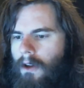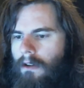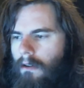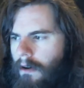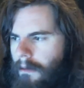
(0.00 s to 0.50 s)

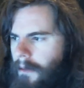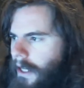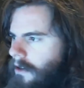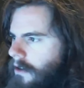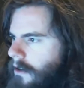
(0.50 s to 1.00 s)

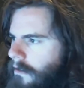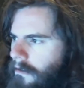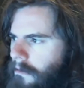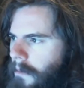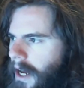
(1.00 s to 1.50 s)
normally turns
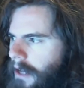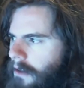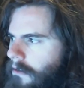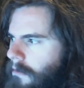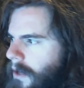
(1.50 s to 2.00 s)
some
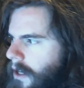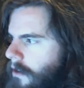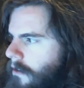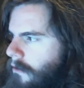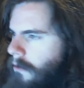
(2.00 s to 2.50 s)
heads
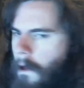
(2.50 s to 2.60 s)
because